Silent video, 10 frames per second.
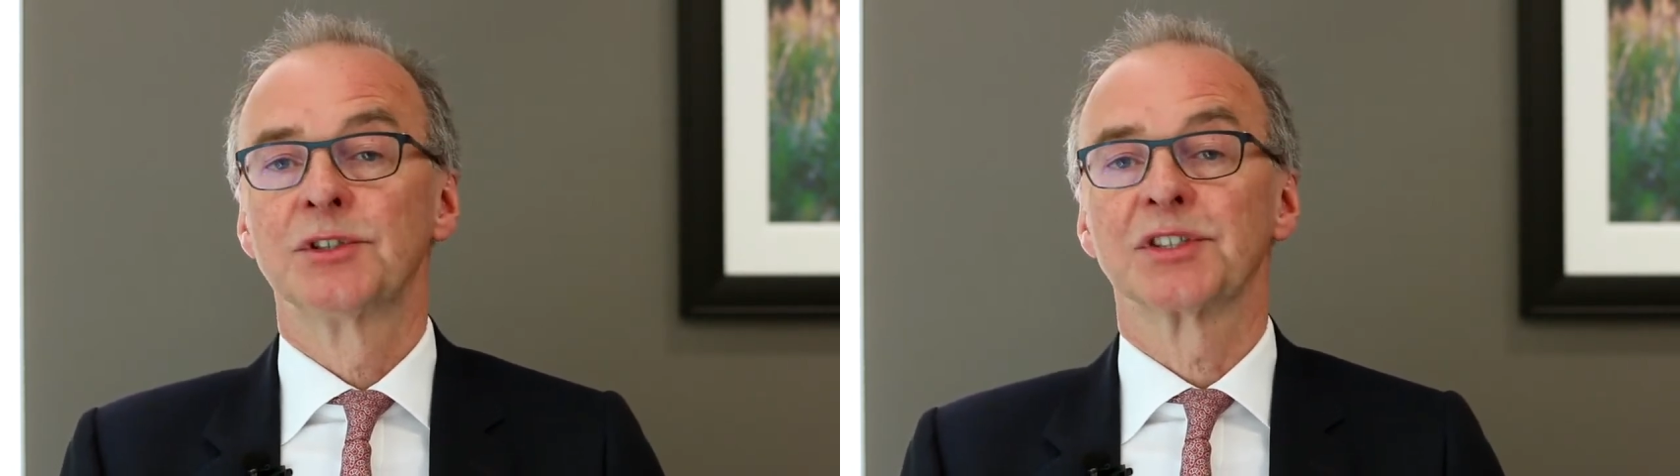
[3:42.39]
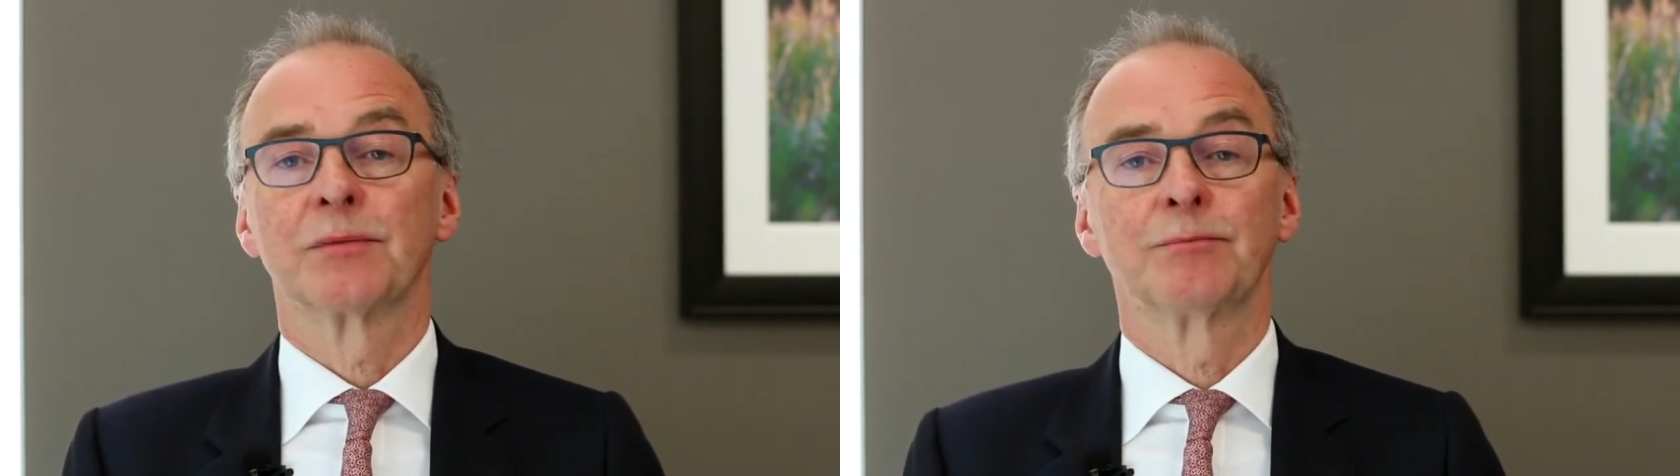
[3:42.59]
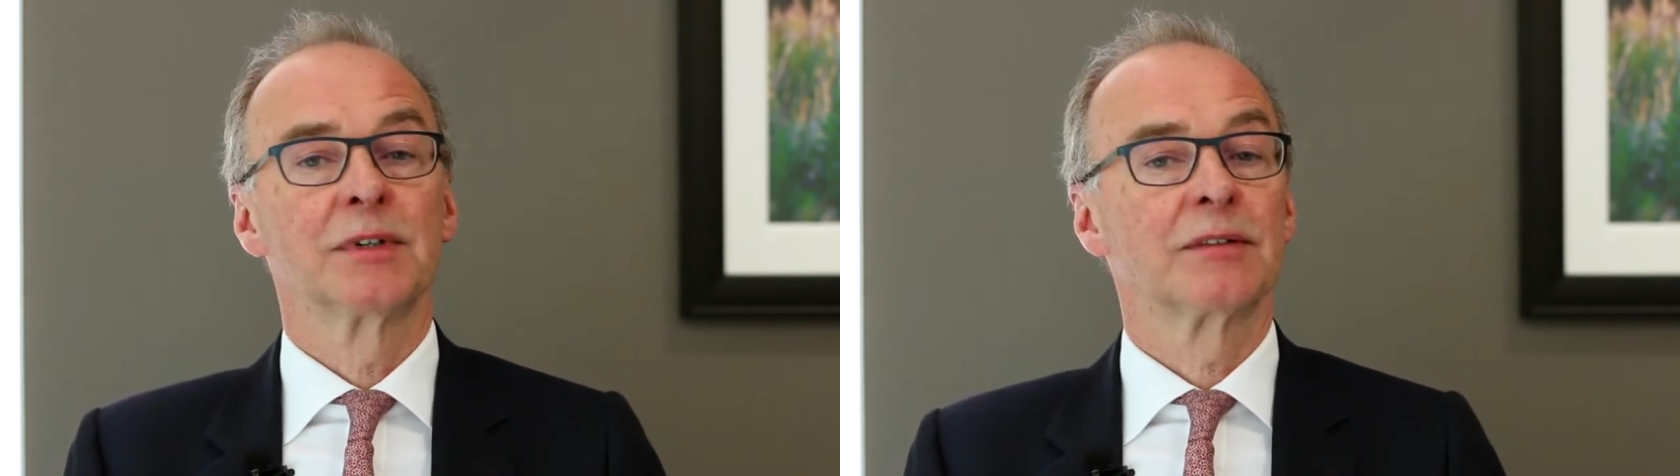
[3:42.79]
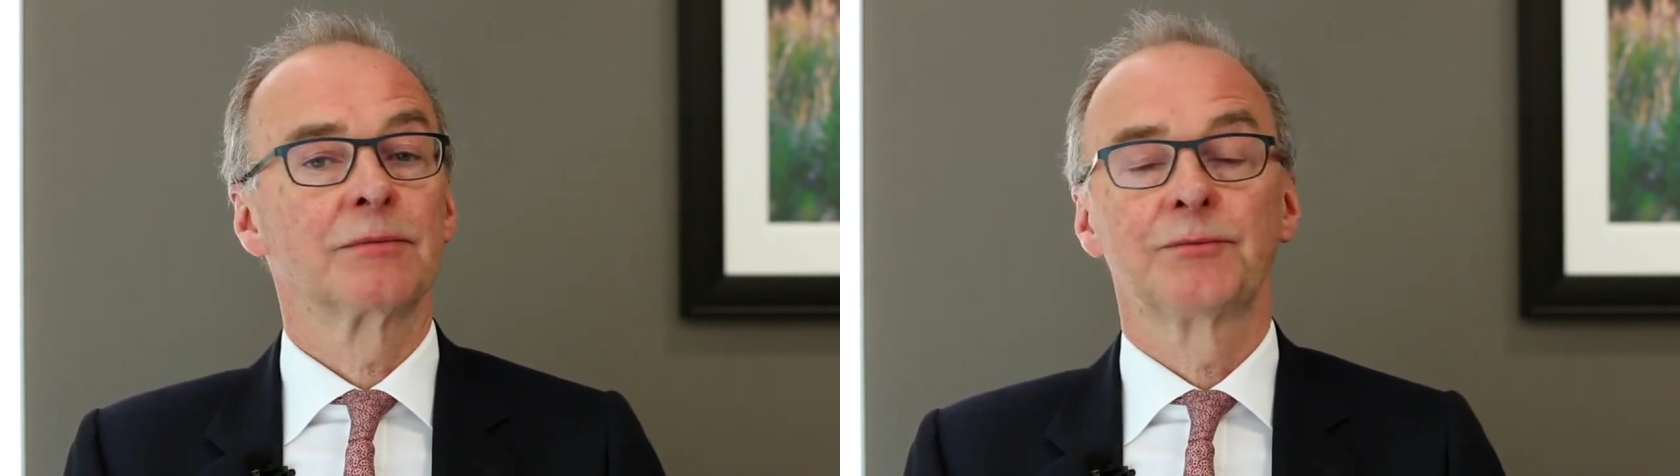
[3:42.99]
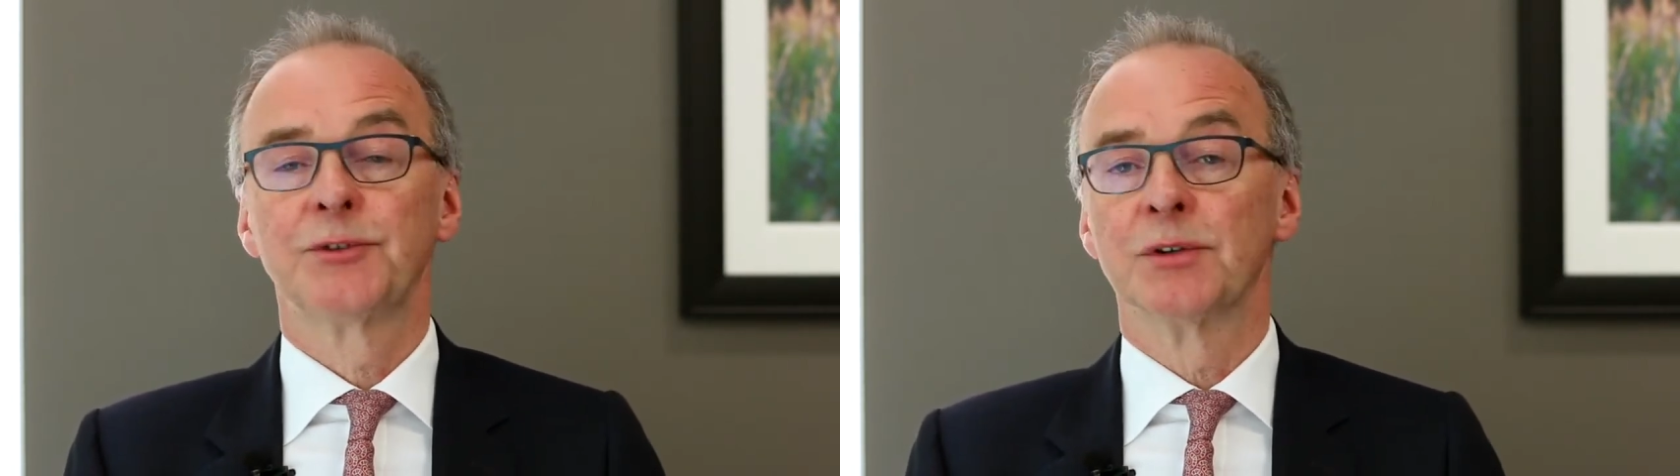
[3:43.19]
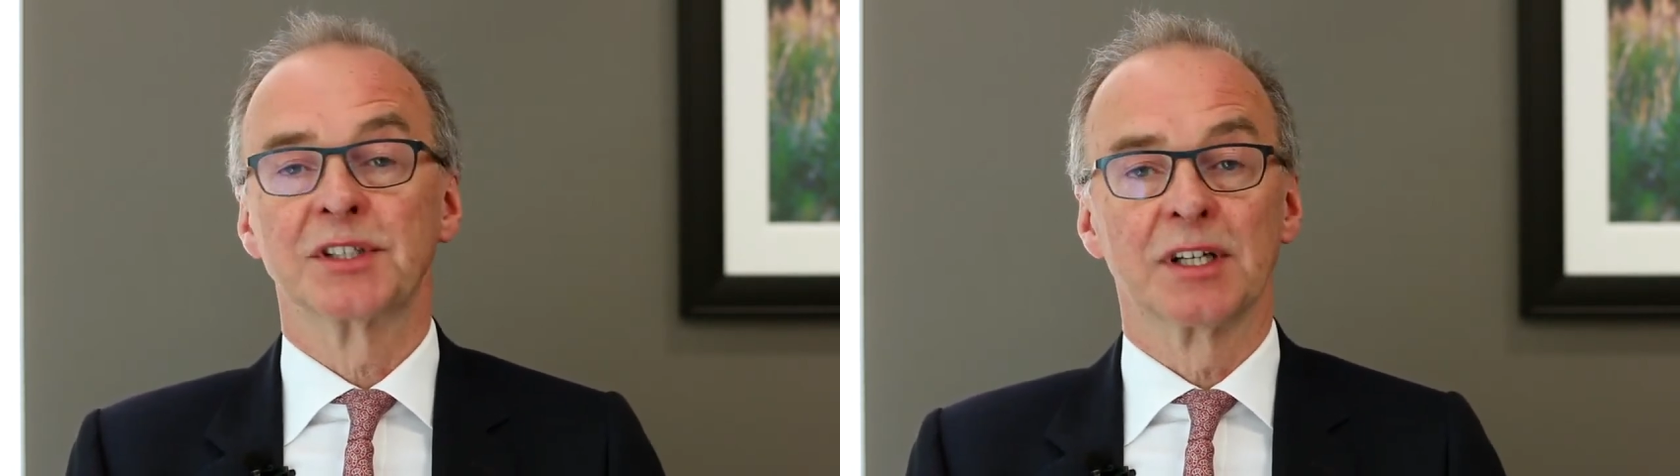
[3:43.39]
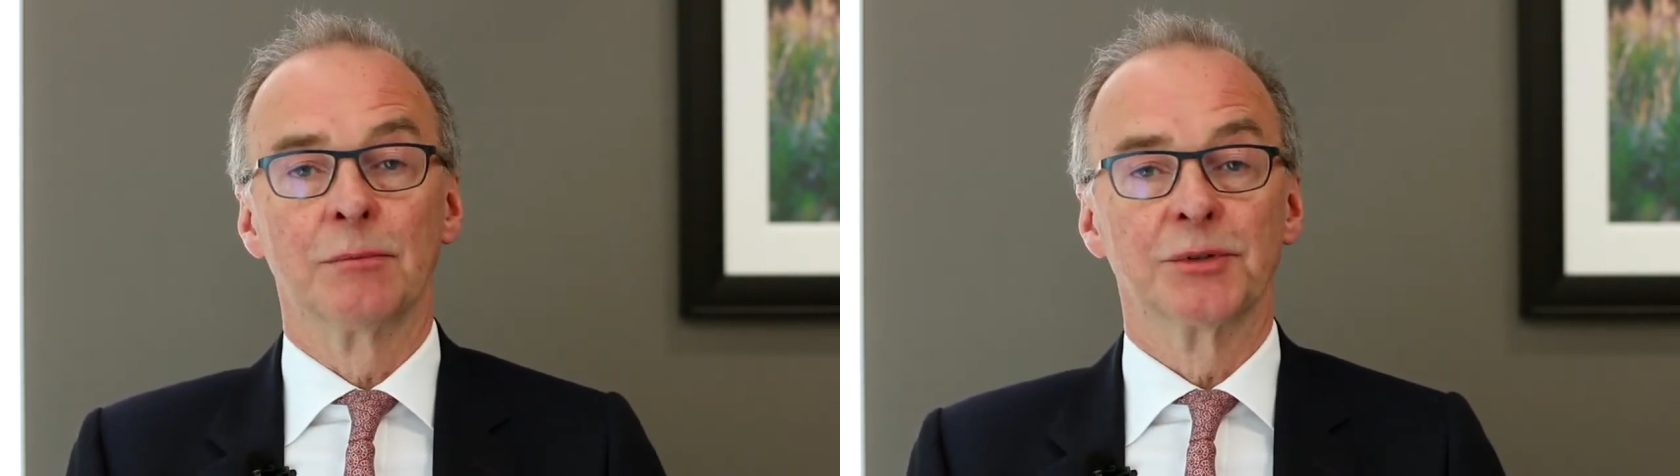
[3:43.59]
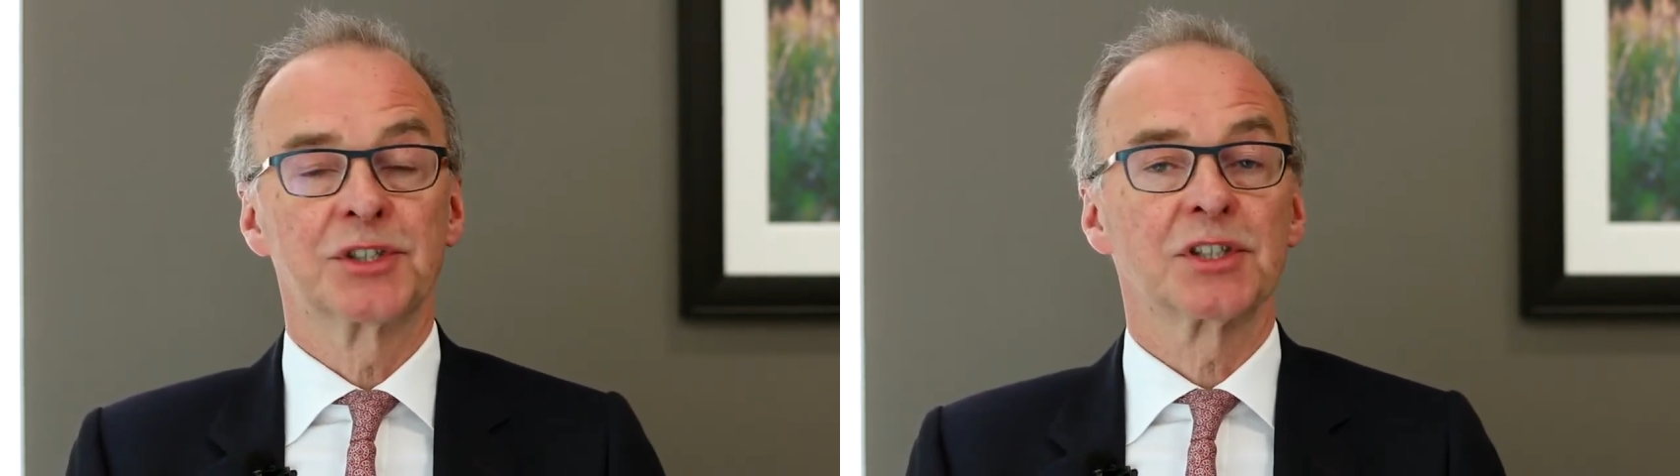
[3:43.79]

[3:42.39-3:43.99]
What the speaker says: Just a few examples,